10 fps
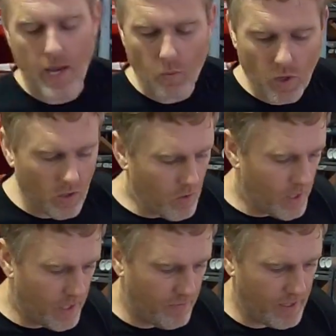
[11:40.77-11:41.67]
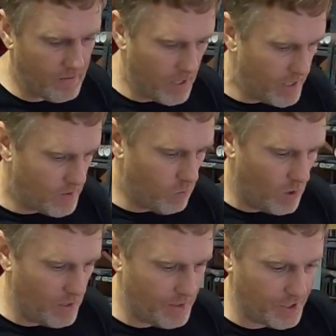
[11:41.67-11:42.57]
And real quick, if anybody's
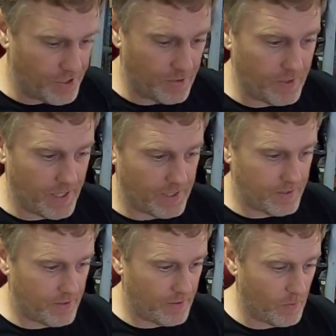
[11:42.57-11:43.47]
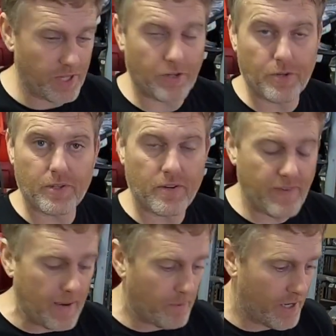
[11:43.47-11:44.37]
wanting to do this when they're doing their
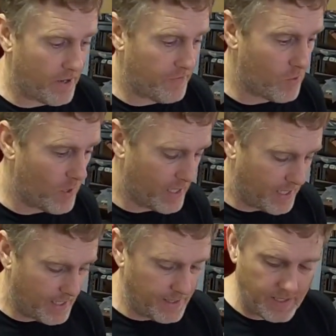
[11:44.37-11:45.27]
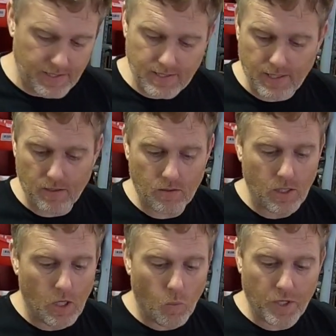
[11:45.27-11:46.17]
evaporator, if you want to get this seal,
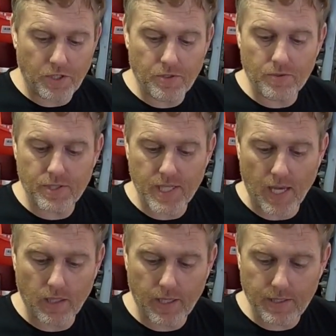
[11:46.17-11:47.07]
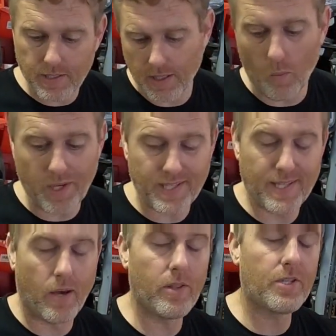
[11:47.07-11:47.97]
we do sell it. What we
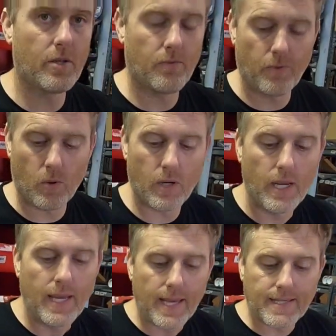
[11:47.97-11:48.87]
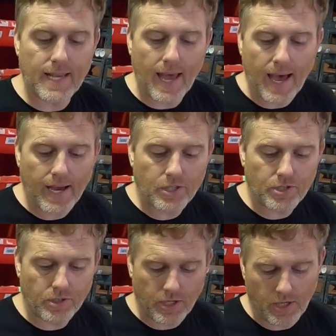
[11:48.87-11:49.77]
sell the seal for is
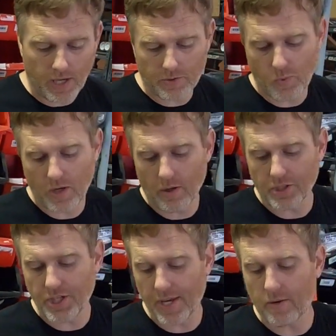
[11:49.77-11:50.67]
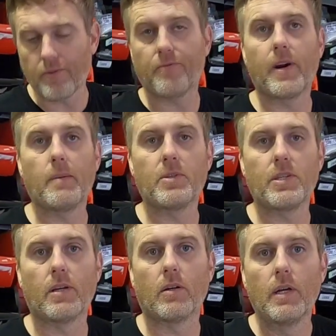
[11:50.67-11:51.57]
actually, we call it channel to frame
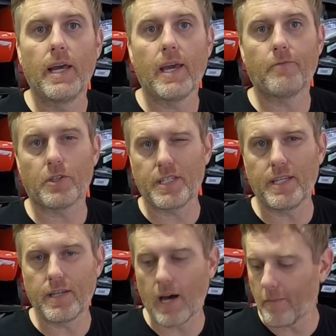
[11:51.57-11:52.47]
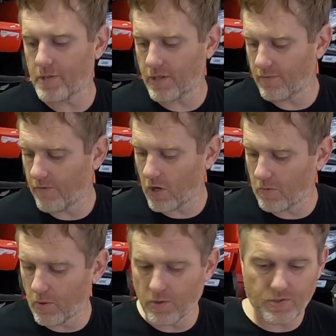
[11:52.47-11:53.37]
seal. And for T-tops and
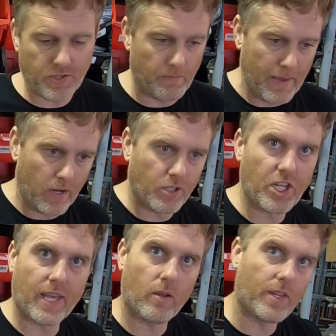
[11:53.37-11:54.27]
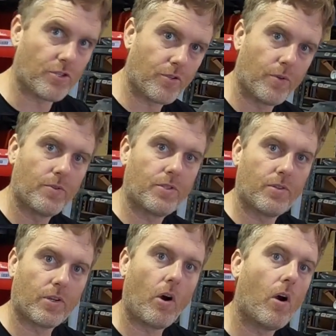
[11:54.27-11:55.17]
convertibles, the metal channel that screws to
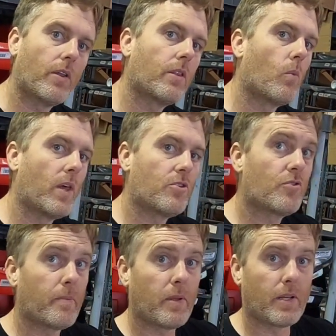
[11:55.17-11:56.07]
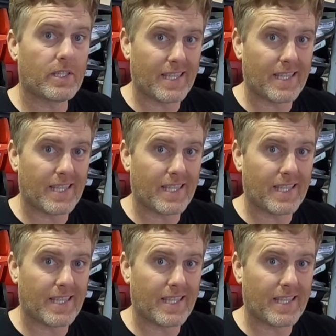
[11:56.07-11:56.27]
the car that the weather stripping